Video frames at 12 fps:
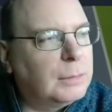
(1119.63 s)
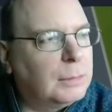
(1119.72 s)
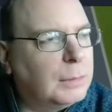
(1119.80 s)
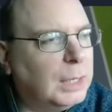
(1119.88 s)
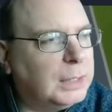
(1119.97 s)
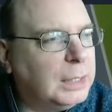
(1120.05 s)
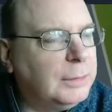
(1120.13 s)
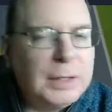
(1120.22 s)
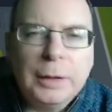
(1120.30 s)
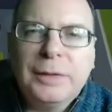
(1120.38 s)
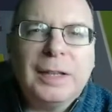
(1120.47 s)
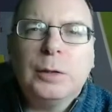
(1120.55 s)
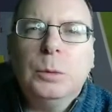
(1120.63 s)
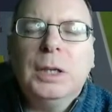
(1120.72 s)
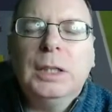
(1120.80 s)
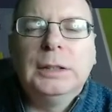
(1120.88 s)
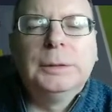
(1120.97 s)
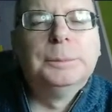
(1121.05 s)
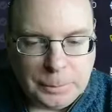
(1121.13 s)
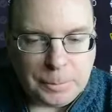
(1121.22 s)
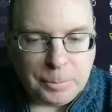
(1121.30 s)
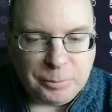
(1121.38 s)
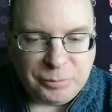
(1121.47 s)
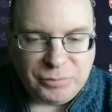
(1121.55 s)
I don't even know if that's a word.
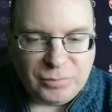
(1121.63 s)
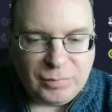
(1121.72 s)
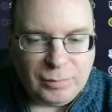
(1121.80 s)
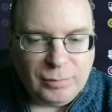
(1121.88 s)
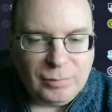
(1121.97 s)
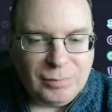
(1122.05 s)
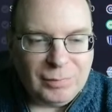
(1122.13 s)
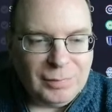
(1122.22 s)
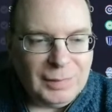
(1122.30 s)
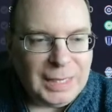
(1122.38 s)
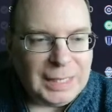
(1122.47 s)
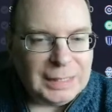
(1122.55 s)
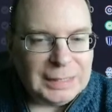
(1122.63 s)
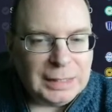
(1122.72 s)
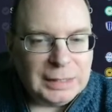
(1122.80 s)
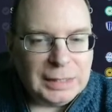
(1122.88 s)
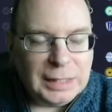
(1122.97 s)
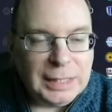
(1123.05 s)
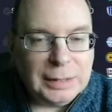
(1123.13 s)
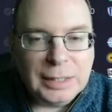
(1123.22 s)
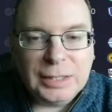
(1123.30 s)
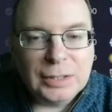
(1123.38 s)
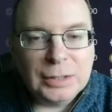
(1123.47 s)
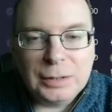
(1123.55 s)
Yeah, I think
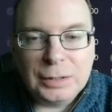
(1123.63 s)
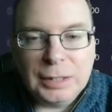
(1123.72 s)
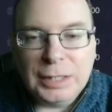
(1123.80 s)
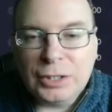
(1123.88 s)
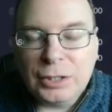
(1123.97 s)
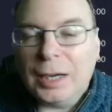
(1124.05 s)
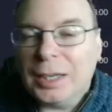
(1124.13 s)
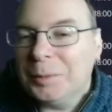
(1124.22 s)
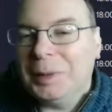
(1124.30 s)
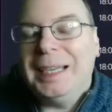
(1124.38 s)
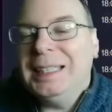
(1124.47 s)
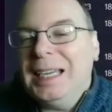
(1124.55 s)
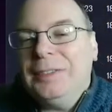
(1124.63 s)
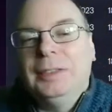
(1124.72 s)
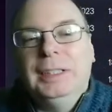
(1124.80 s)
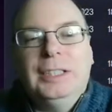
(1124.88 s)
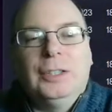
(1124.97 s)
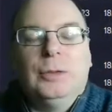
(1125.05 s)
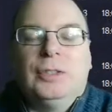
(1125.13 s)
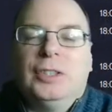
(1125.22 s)
this this style of play definitely suits us